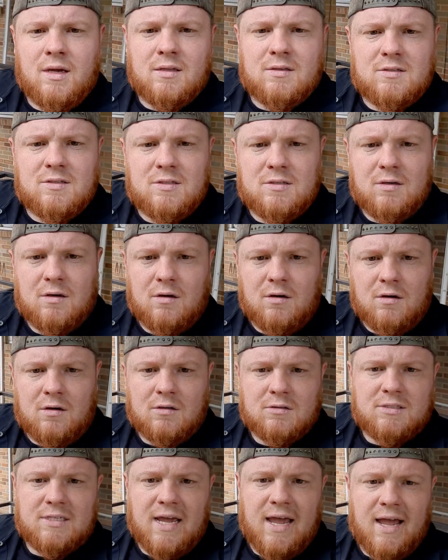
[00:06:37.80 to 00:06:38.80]
It's
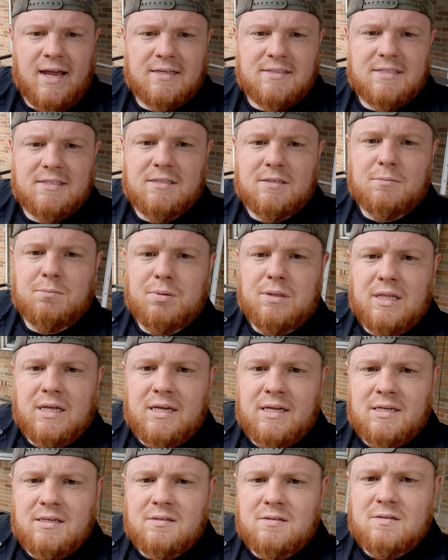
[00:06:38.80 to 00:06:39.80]
all tacked into
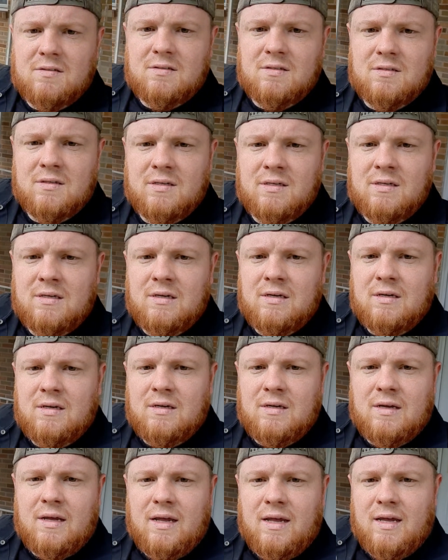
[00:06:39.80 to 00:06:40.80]
place
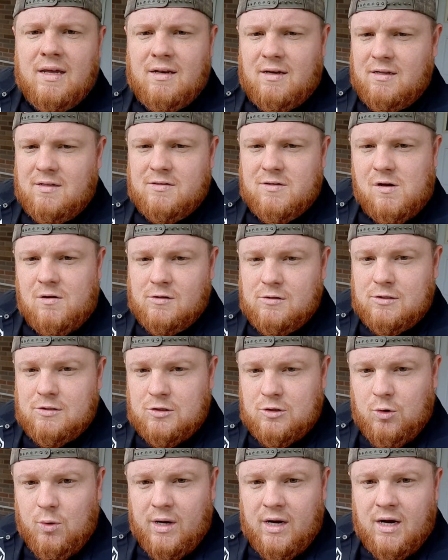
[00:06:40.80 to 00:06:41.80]
and it's all
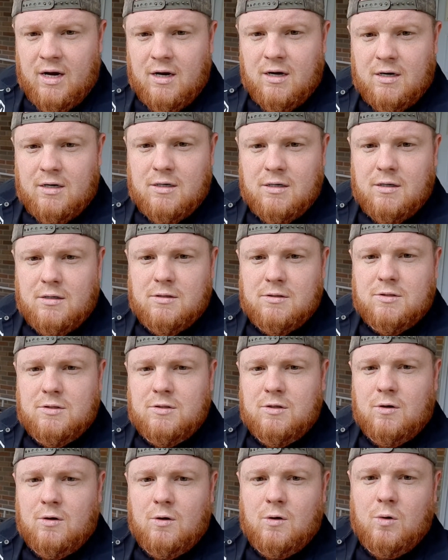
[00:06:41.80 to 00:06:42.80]
square,
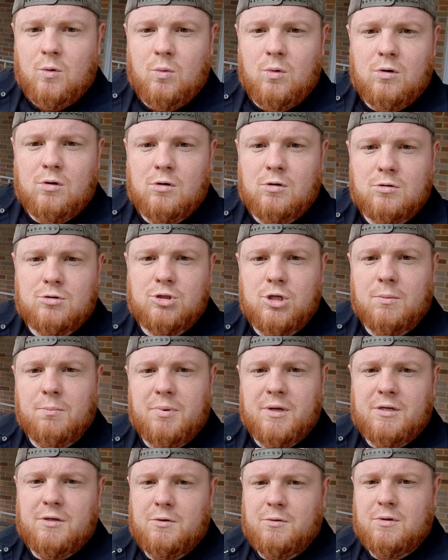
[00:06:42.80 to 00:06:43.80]
so we'll
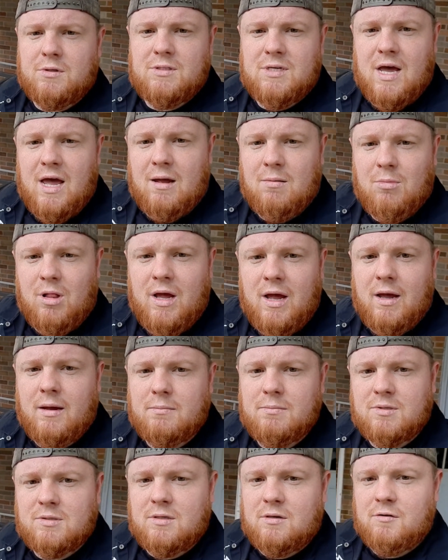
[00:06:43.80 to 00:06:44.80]
jump into a time
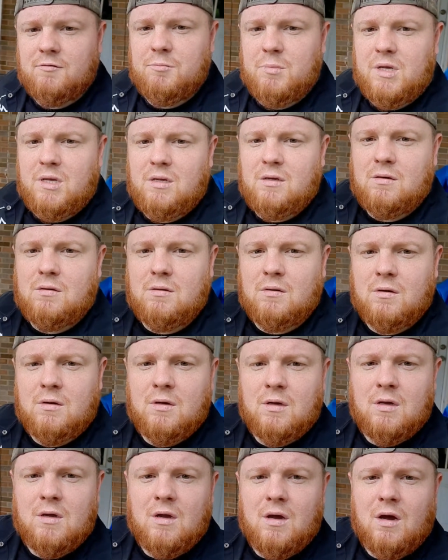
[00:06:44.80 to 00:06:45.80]
lapse of me.
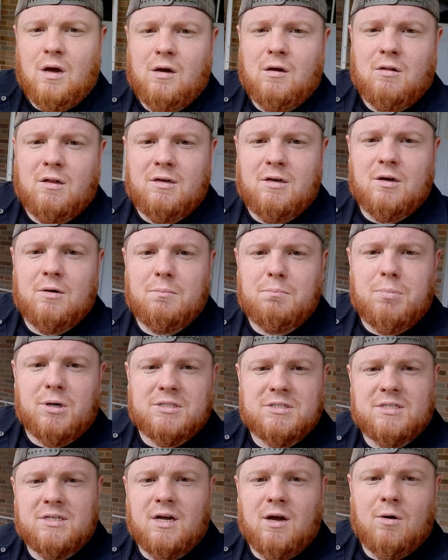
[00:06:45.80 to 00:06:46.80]
I'll end up
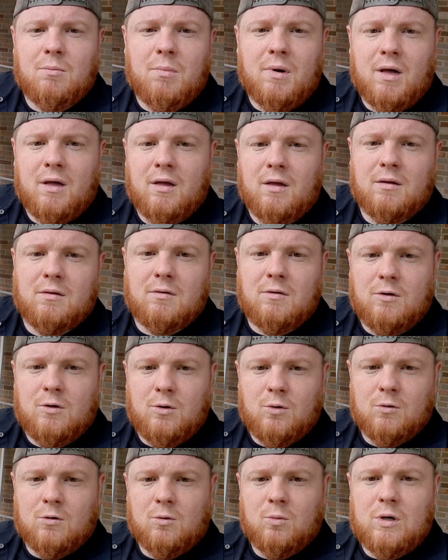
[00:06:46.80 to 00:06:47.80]
busting out my
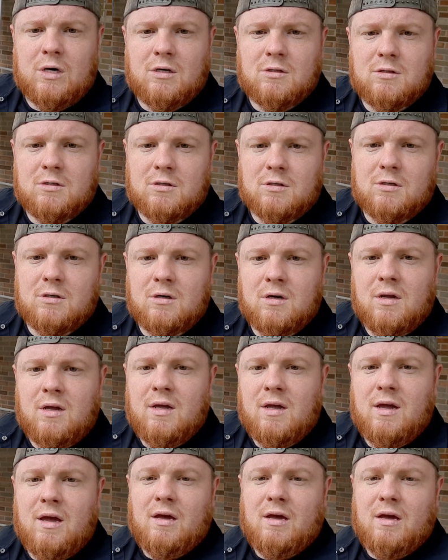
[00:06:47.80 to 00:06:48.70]
newer welder